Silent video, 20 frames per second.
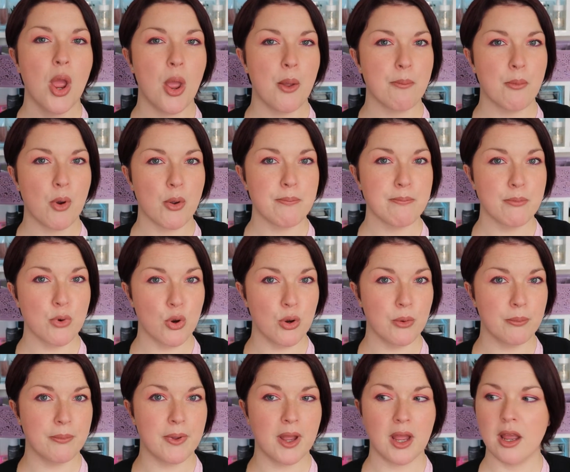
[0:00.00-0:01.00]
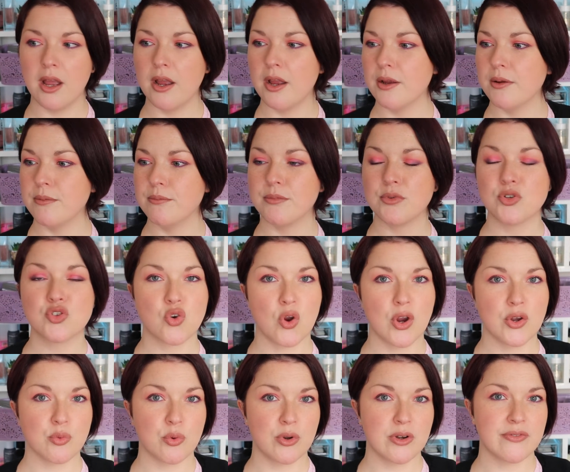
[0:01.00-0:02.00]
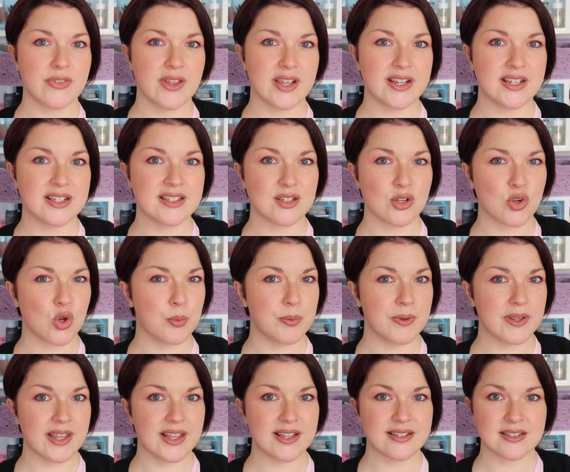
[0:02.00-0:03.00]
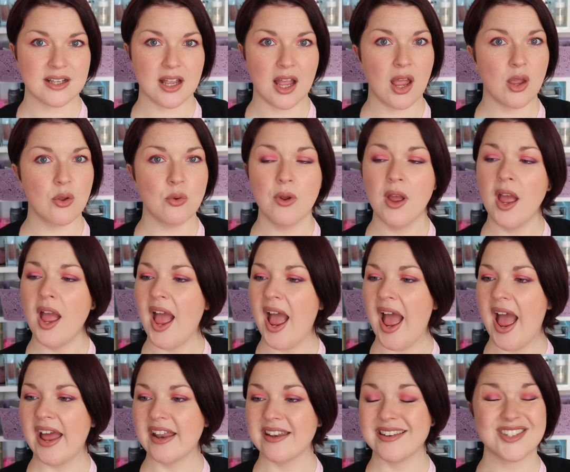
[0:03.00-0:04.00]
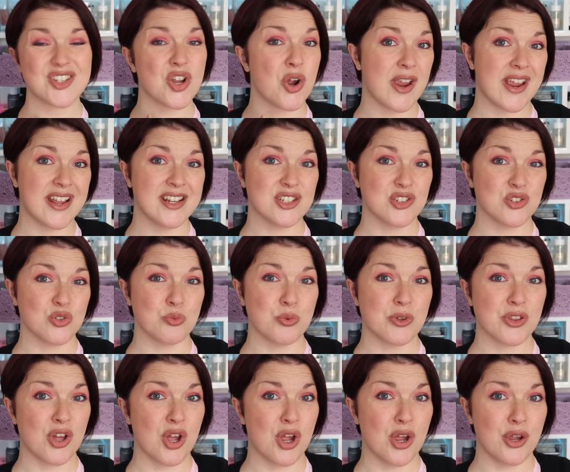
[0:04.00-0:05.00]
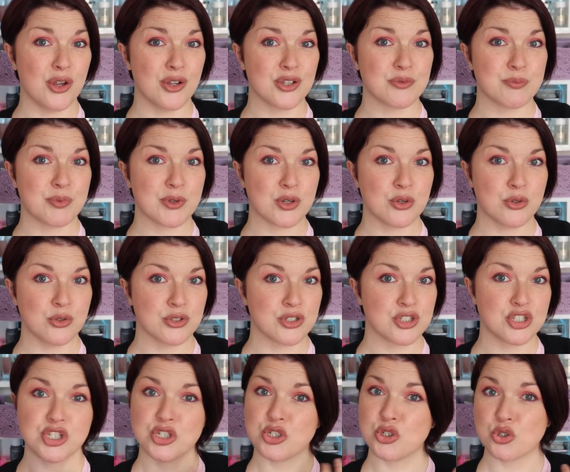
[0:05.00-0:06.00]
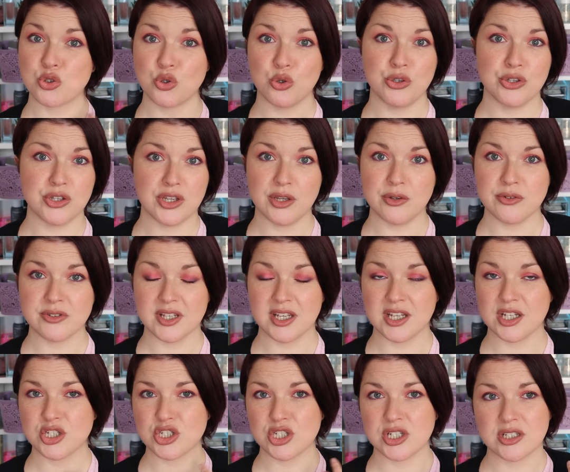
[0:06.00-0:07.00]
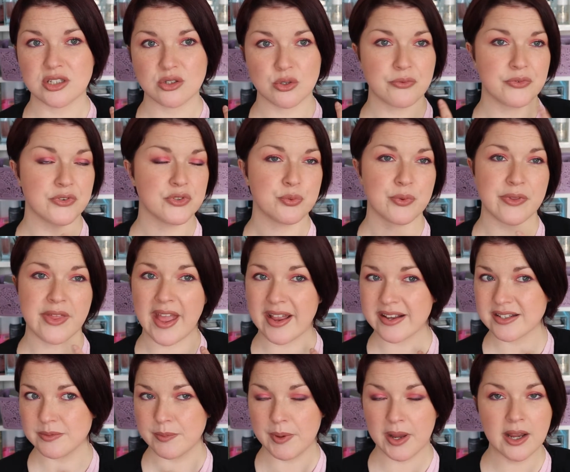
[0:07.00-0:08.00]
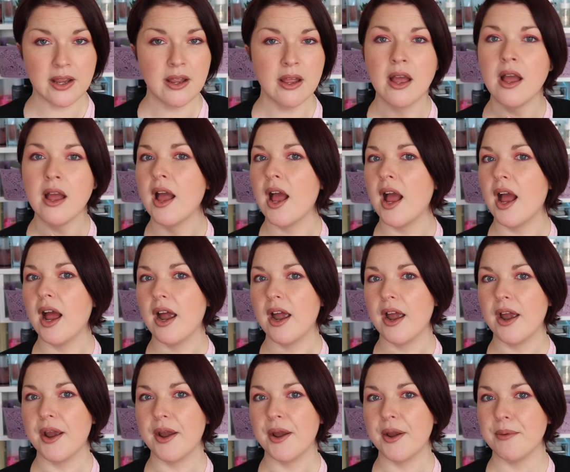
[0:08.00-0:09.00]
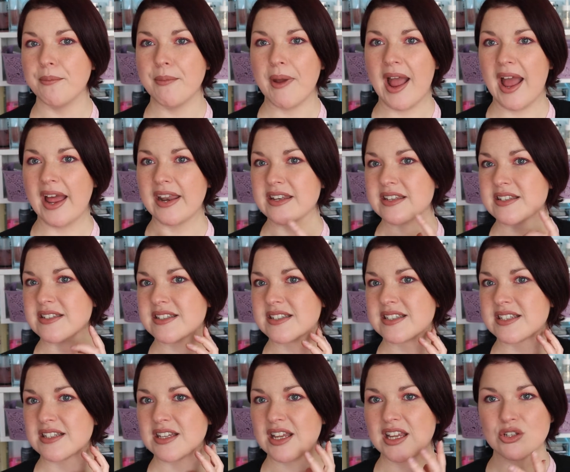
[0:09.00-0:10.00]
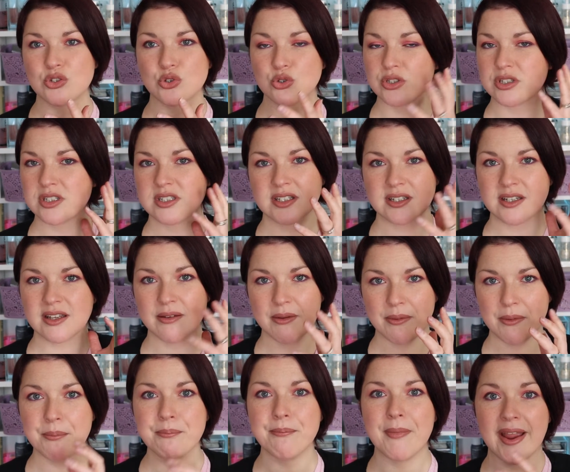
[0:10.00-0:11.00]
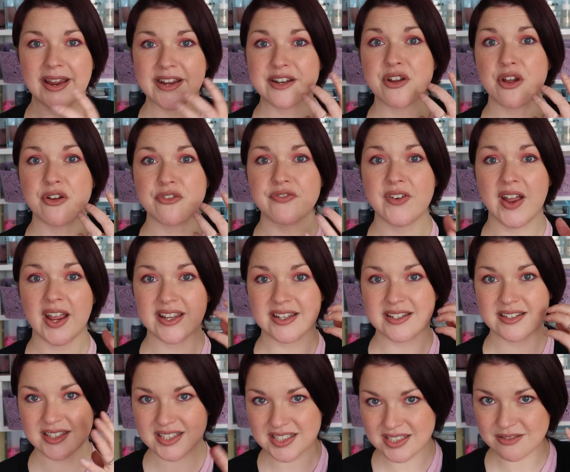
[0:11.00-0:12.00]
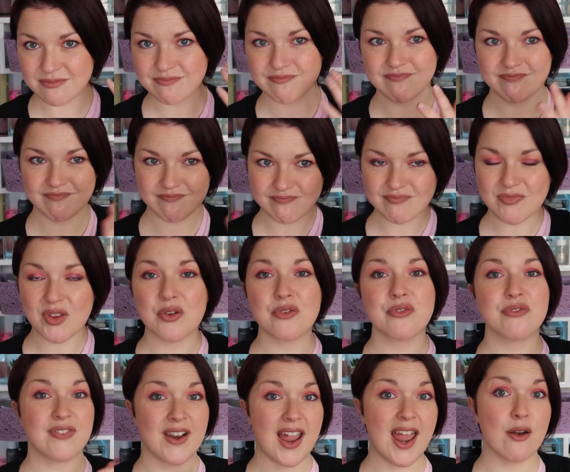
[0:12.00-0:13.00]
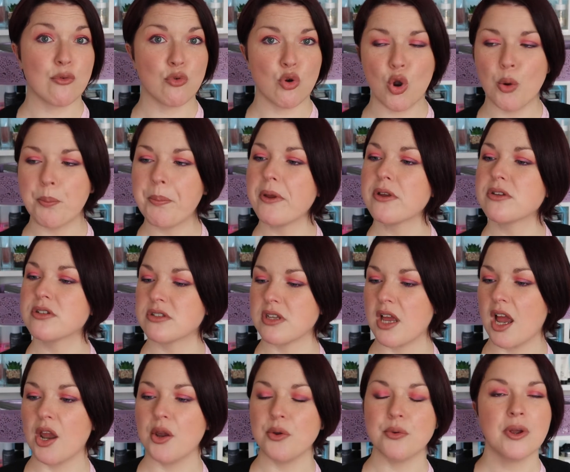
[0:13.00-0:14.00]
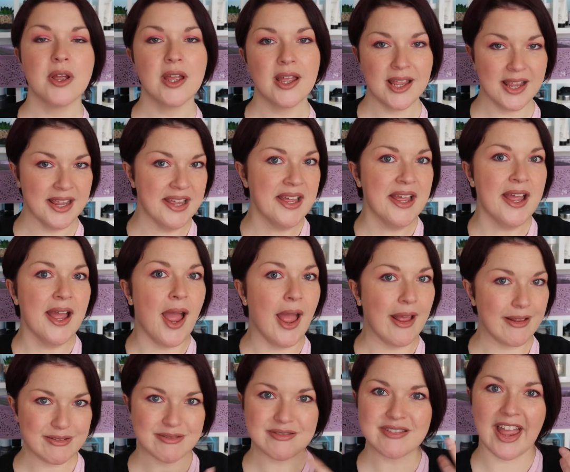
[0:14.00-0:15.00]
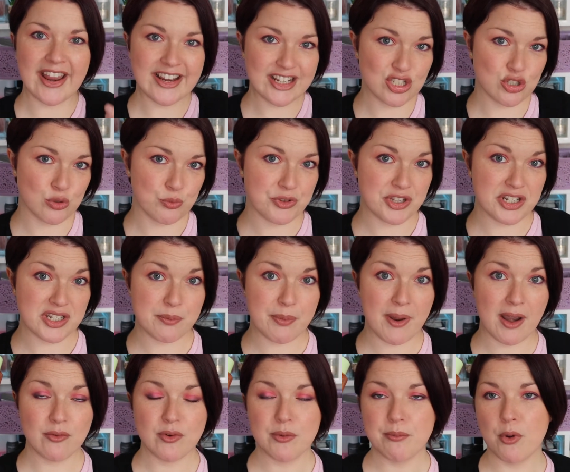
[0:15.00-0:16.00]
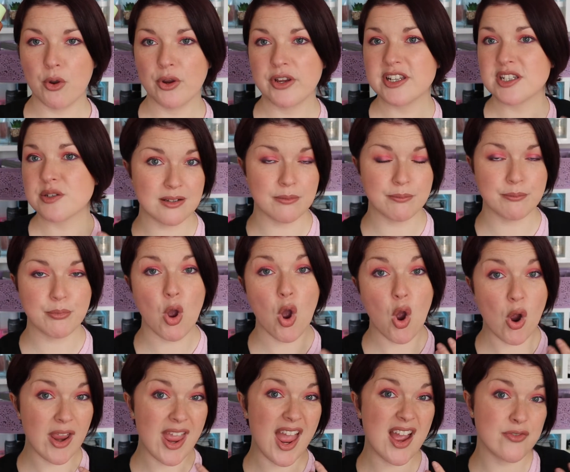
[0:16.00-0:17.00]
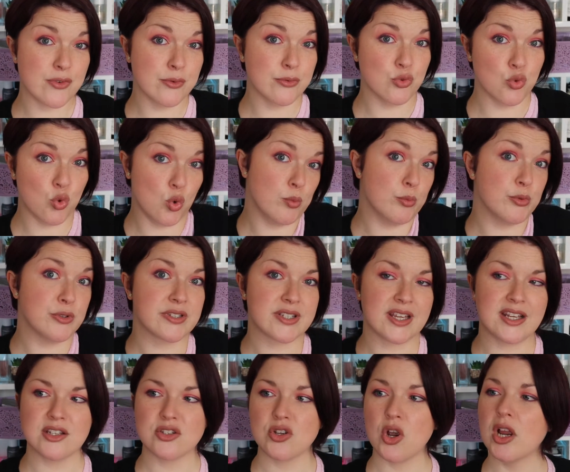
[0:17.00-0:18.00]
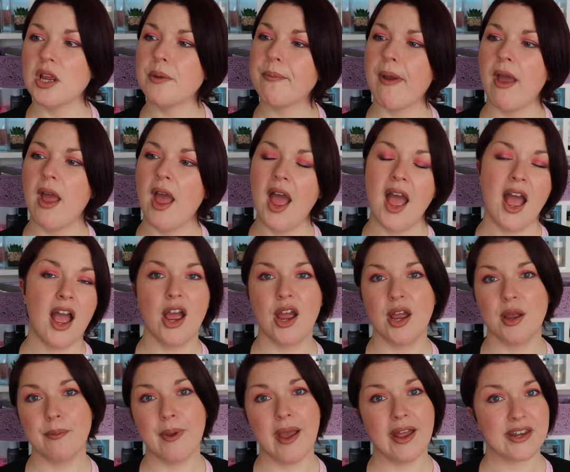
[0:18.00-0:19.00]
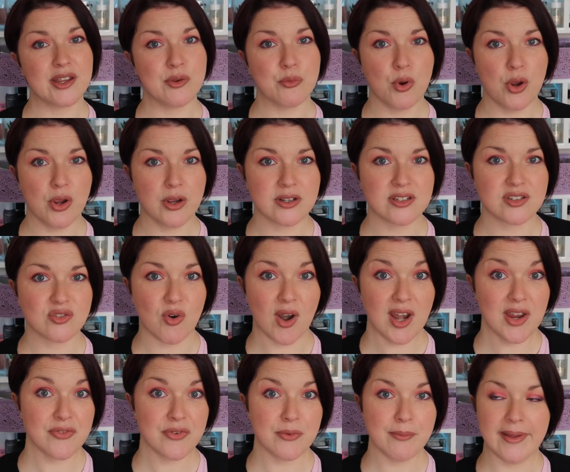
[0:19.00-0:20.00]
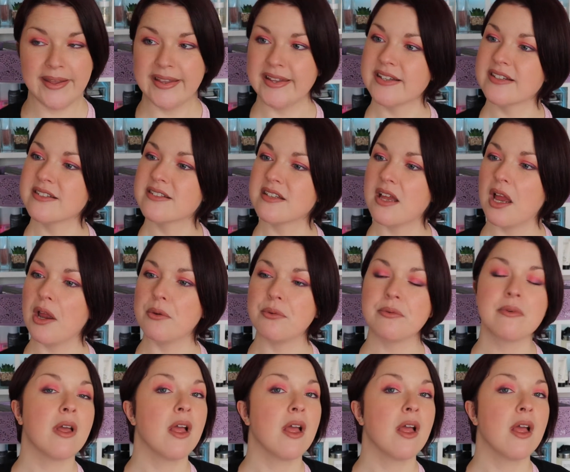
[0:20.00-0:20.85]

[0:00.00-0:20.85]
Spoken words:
My mum tried one of these a couple of years ago and I ended up with hers because she just couldn't use it. She suffers with eczema, and it just made her face flare up. So that is something to bear in mind, but I have a normal skin type and it works great for me. So